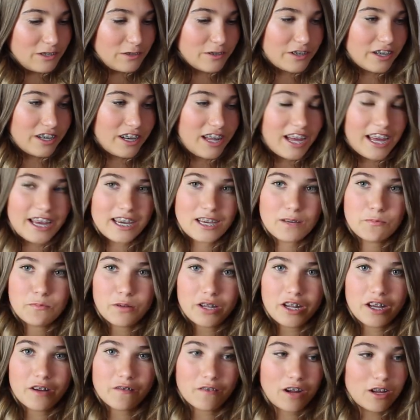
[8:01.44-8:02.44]
you can like
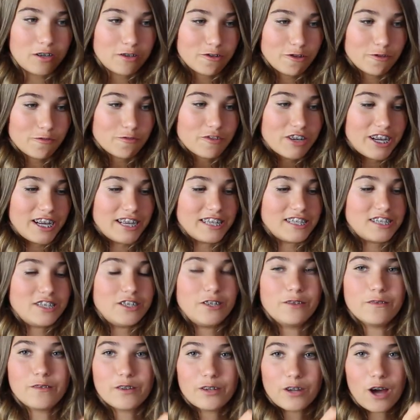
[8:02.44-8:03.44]
put it around your
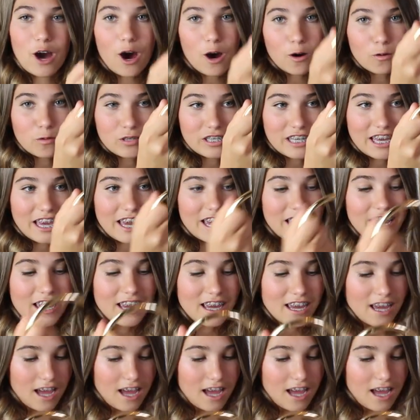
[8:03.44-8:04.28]
wrist, you can hold it.